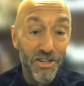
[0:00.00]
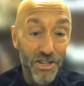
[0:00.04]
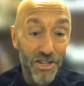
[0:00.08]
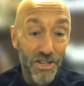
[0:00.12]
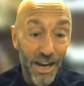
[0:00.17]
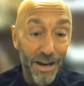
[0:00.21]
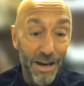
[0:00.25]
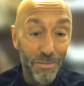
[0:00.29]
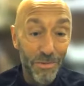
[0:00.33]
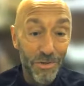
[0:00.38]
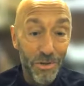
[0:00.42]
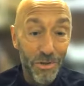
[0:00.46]

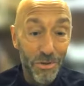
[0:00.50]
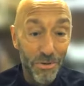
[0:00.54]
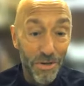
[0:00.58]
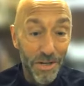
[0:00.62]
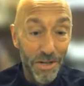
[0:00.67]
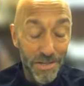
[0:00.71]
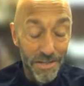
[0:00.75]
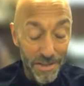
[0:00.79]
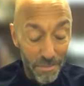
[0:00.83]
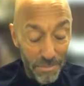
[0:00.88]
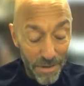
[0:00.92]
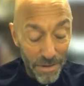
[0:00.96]
James, who
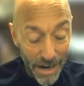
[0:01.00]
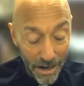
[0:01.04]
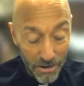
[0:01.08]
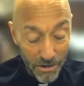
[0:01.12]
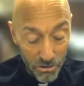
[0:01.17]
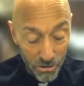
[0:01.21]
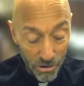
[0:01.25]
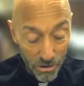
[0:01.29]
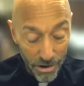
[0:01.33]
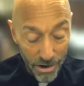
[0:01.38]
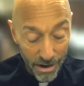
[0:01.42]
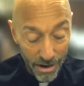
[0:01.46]
is the
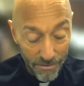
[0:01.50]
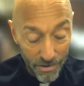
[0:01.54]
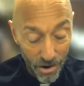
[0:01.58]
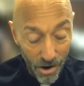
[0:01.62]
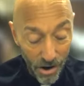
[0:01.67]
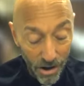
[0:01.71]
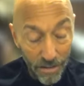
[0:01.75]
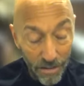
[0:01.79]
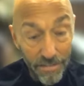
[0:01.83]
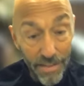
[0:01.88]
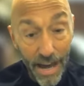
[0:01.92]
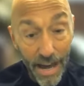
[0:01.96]
patron of
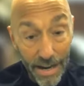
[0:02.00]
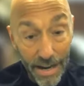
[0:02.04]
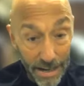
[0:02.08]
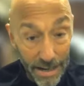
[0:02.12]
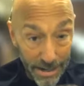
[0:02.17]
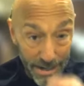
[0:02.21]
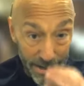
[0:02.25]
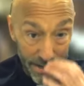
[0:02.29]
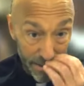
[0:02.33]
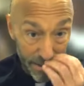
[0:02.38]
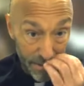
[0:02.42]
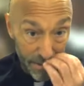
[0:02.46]
all that,
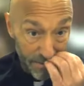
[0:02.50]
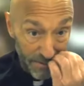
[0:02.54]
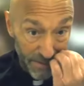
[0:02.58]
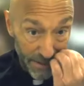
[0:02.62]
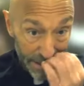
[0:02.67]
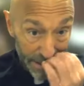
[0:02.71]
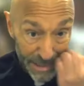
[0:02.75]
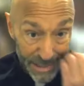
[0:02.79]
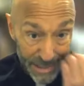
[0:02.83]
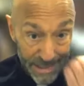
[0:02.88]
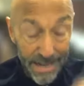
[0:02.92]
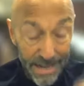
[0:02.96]
and his
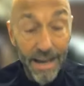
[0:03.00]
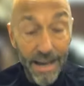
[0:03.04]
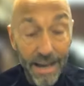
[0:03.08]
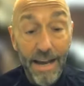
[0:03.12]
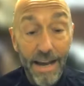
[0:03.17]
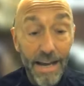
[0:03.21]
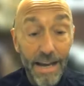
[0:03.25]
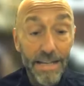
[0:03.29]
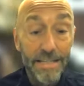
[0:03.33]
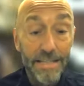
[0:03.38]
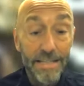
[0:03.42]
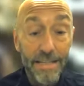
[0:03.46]
feast
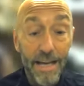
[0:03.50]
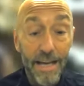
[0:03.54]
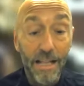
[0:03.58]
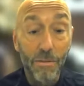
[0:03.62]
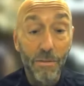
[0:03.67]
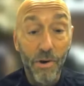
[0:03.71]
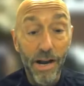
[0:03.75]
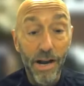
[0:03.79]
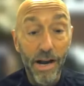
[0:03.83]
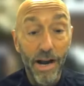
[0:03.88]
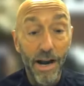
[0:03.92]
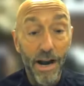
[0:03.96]
is
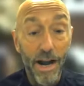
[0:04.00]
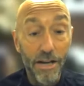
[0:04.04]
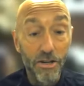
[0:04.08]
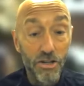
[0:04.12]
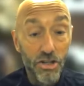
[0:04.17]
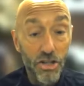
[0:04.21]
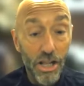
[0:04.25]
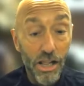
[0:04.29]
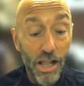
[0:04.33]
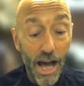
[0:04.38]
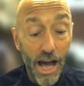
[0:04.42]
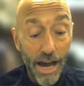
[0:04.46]
celebrated on
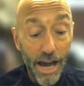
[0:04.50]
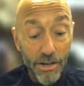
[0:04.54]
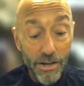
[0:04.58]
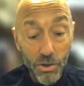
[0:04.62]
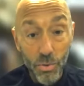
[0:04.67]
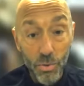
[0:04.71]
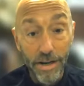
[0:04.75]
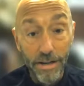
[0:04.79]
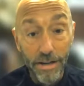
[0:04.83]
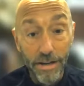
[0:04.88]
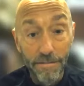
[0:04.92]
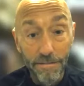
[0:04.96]
July
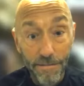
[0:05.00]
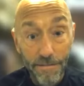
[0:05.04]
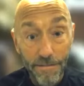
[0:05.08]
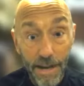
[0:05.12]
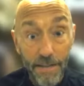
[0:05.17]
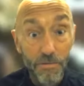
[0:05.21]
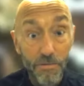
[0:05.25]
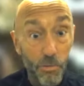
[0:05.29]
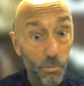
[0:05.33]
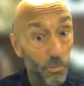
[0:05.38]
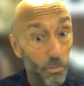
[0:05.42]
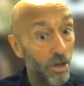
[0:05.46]

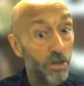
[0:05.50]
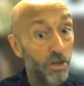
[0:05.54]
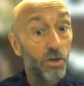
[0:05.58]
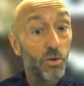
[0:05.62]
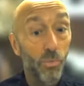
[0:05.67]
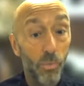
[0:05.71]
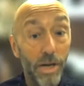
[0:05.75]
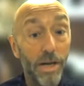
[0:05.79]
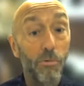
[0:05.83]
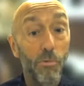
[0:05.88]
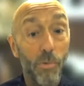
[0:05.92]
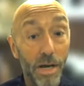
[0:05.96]
25th, which
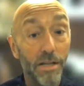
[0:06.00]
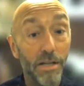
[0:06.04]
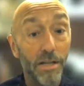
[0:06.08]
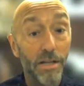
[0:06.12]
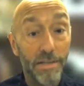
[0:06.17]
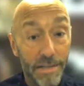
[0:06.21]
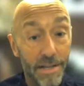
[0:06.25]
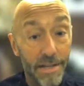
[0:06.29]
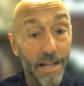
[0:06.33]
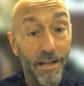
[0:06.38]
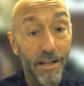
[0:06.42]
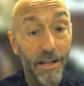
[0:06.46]
we will
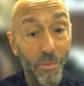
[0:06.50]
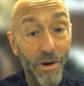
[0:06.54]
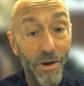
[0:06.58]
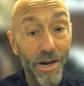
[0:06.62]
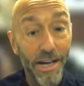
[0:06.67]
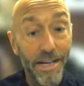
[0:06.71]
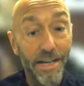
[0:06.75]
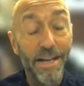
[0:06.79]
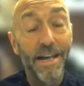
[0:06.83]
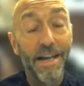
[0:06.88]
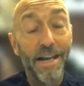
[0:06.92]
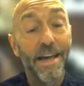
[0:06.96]

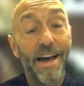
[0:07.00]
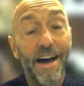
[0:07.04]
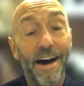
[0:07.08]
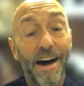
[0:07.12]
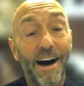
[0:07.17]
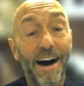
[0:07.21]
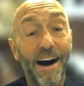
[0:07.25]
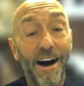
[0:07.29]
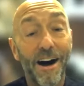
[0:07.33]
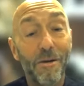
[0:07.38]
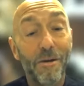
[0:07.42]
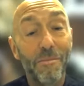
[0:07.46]
celebrate
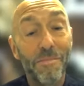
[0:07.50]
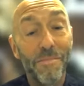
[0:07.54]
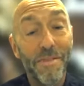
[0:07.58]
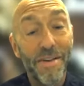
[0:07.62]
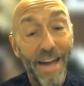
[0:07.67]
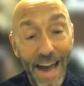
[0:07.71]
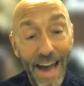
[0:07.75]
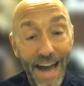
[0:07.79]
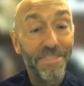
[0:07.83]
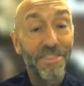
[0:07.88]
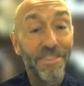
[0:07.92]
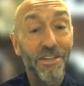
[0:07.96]

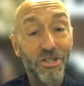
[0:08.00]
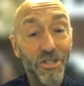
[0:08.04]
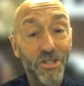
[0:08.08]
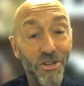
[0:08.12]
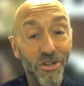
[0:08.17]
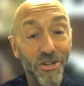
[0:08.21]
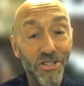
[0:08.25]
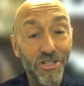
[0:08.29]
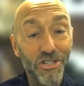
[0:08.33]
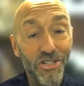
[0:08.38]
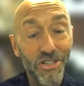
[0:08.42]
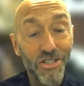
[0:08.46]
at the
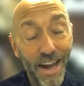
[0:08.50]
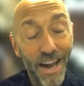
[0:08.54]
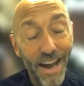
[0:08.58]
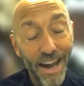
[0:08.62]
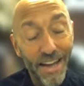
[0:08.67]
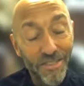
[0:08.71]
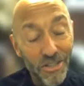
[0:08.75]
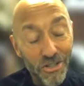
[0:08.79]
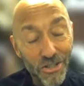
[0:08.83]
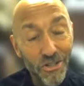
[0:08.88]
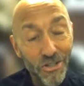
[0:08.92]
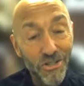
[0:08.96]
Church
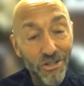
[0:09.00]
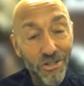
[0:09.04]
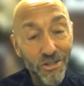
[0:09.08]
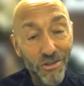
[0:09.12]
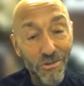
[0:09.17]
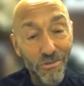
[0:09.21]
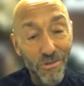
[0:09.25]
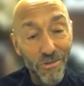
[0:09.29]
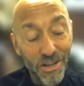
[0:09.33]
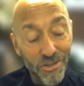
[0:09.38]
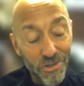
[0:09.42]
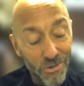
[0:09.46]

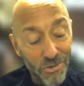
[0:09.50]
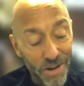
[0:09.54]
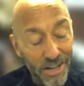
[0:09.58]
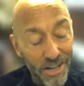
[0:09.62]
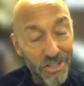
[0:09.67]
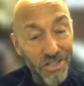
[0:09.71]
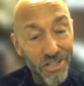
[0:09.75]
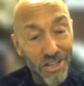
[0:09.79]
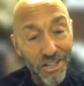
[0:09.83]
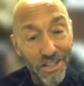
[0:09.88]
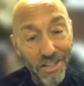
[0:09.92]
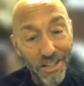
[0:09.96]
of the
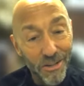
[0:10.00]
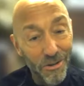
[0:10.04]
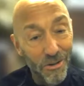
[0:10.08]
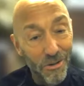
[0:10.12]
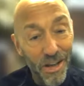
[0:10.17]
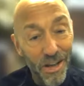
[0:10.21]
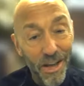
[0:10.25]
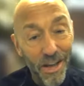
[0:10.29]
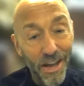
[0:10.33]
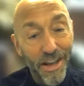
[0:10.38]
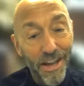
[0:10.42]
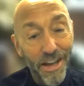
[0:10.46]

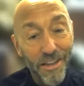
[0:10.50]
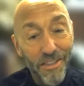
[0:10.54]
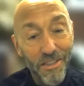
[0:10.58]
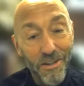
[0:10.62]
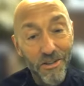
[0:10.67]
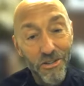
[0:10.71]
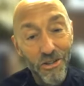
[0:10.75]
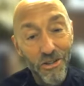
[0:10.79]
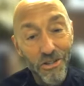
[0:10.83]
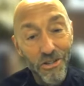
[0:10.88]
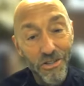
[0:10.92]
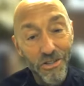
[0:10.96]
Resurrection in the
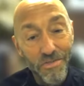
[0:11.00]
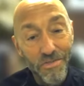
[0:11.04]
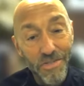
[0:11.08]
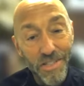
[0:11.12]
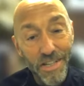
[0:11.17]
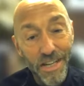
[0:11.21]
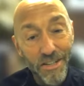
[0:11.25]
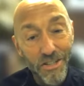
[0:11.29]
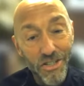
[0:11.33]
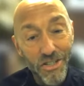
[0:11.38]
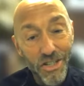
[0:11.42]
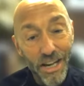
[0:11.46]
Church of
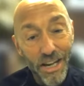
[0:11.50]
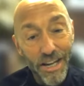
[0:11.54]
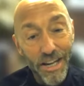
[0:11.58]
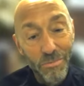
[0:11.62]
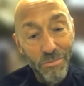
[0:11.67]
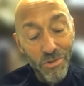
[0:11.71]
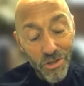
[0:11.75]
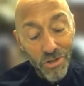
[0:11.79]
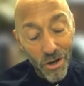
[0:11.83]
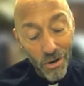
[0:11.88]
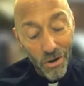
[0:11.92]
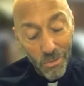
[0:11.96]
St.
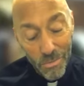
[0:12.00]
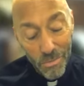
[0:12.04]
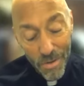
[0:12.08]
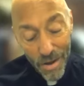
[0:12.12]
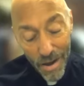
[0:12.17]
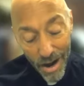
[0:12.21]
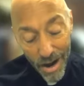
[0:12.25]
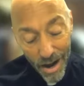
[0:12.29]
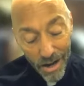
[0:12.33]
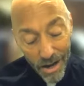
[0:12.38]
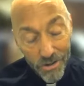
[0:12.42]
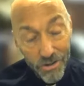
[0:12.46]
James. So
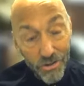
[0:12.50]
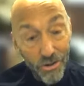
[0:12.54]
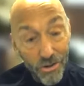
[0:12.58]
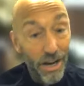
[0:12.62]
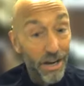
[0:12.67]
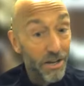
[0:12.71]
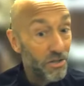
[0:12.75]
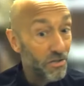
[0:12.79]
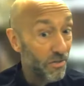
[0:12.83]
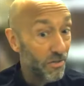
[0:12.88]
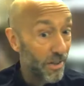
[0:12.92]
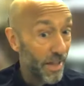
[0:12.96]
join
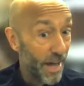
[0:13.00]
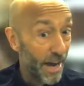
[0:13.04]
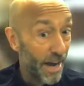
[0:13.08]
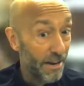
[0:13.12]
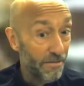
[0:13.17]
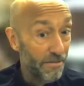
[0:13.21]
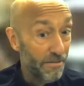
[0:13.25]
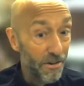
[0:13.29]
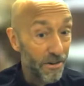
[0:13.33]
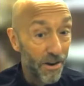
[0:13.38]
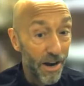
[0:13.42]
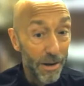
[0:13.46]
us for that
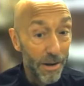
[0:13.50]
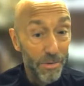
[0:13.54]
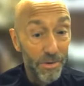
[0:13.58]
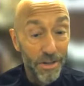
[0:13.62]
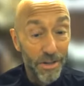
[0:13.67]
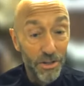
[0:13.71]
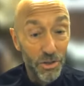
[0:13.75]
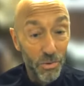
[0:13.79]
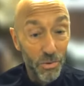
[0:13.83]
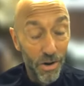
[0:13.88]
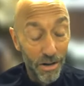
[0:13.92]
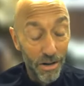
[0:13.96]
if you're
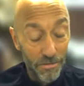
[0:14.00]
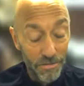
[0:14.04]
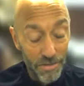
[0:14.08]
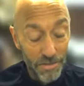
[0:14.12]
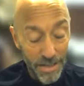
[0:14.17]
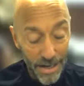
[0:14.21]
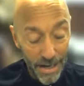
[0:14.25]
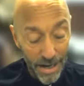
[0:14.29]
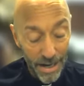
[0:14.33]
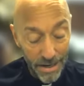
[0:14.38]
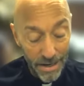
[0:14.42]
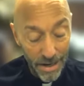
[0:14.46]
able at
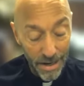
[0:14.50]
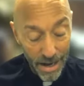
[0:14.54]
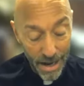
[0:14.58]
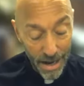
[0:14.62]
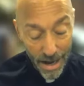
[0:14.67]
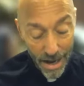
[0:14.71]
12:10